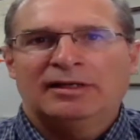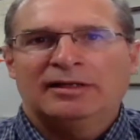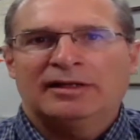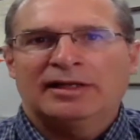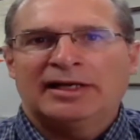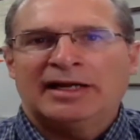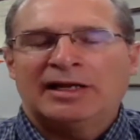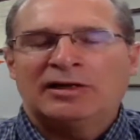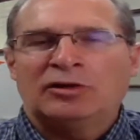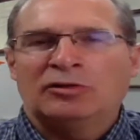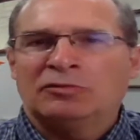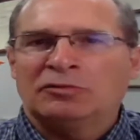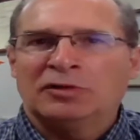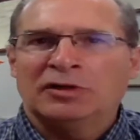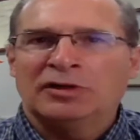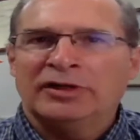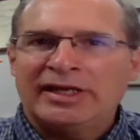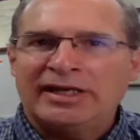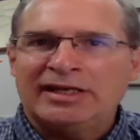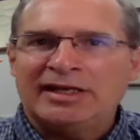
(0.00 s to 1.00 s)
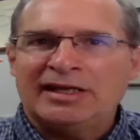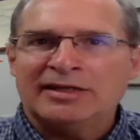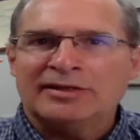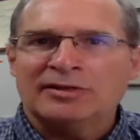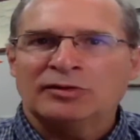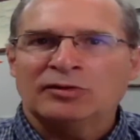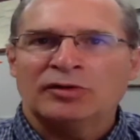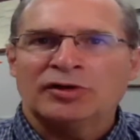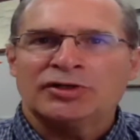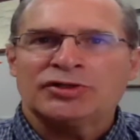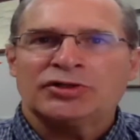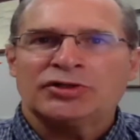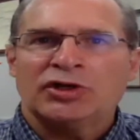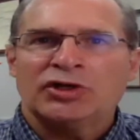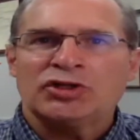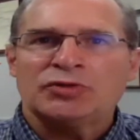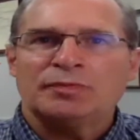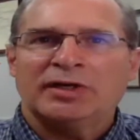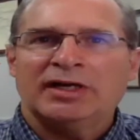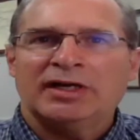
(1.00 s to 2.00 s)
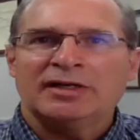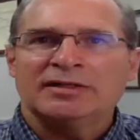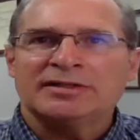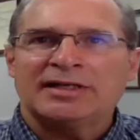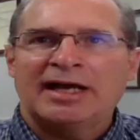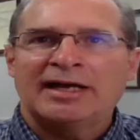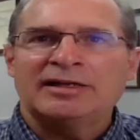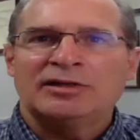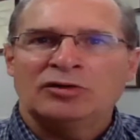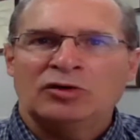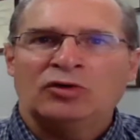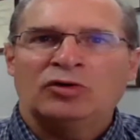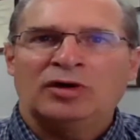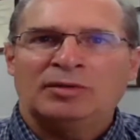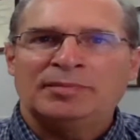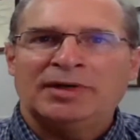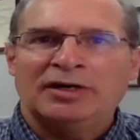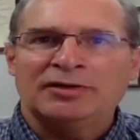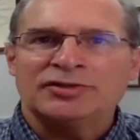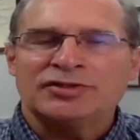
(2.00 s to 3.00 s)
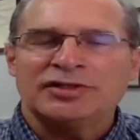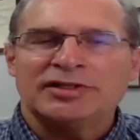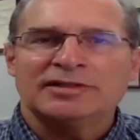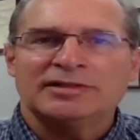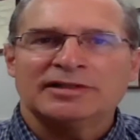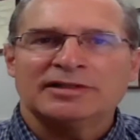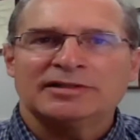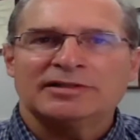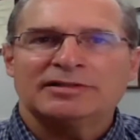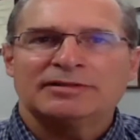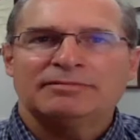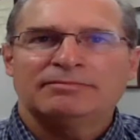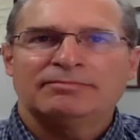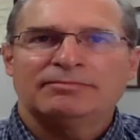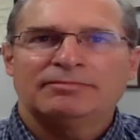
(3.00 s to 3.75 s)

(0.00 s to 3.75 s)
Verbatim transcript: that I don't really need to go to church because I know about Jesus.